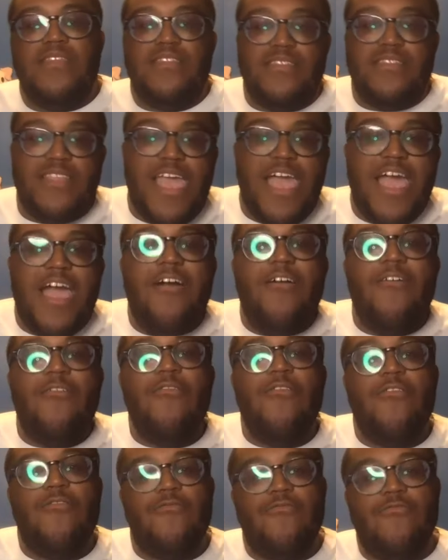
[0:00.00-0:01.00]

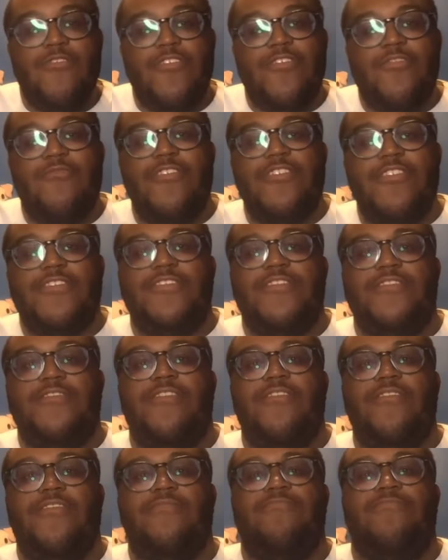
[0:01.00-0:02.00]
Now we're going to
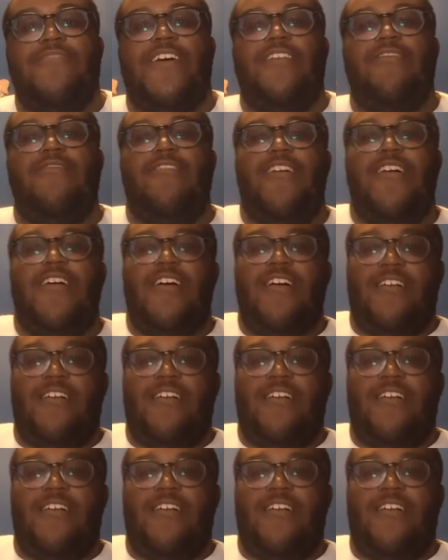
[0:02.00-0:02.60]
talk about